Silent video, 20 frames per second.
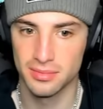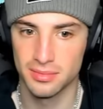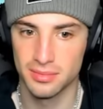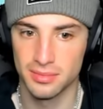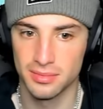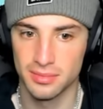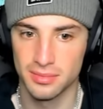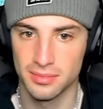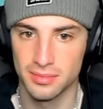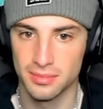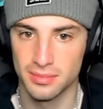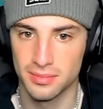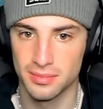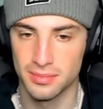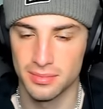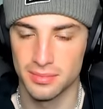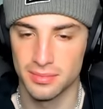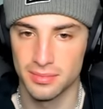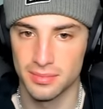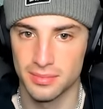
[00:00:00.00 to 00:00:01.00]

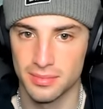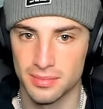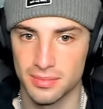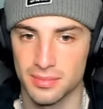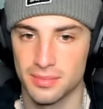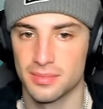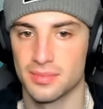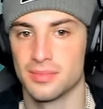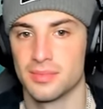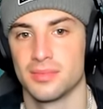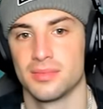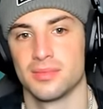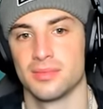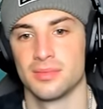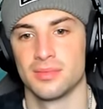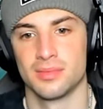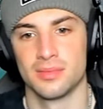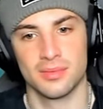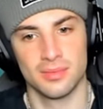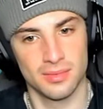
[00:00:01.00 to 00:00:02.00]

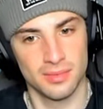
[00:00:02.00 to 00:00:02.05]
Nothing is said.